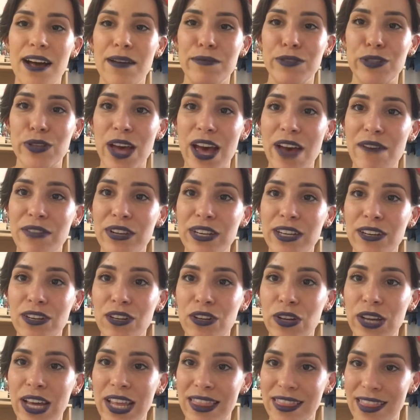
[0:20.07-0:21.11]
So have a little
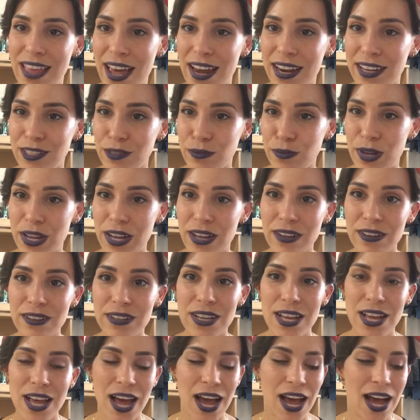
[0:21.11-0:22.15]
look at that as well.
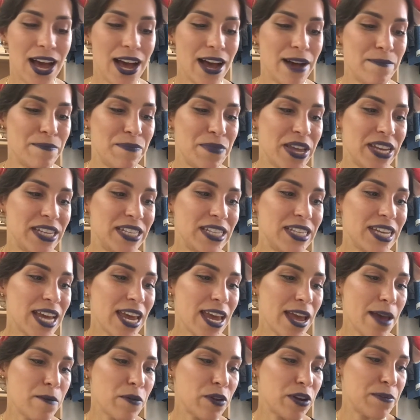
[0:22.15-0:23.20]
And today
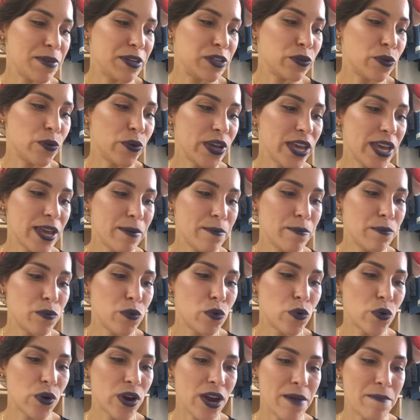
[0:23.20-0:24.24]
I'm going to be talking
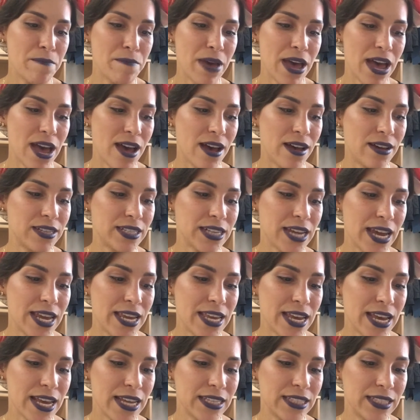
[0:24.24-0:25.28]
more about, I
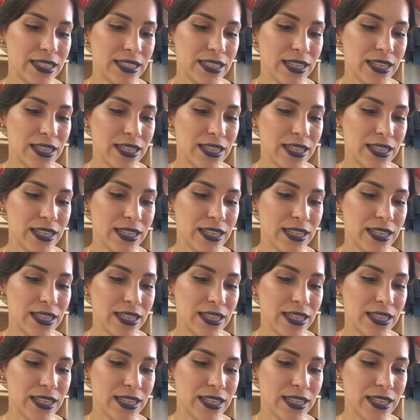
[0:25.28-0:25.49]
guess,